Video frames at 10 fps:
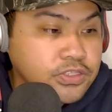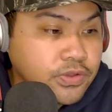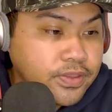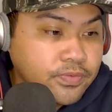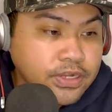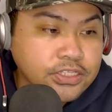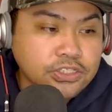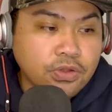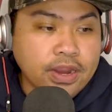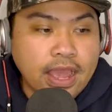So he really
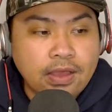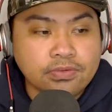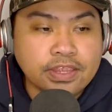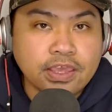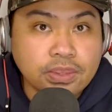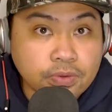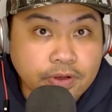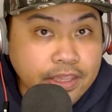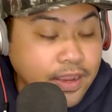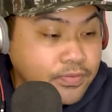showed out day
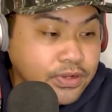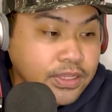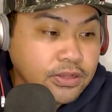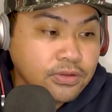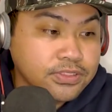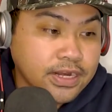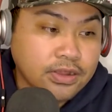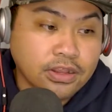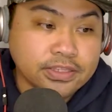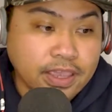3 and really closed it
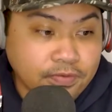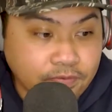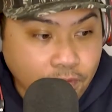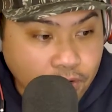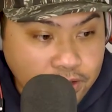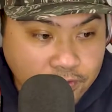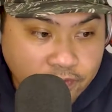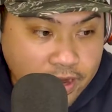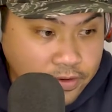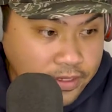out on day 4 on the
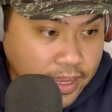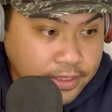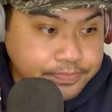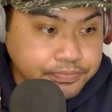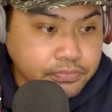final day,